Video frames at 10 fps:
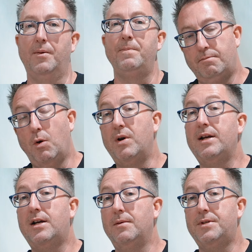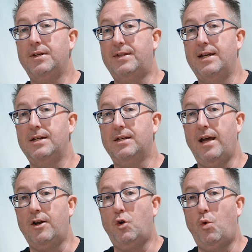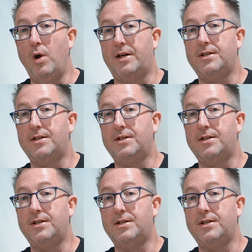it. But when it comes to things like quick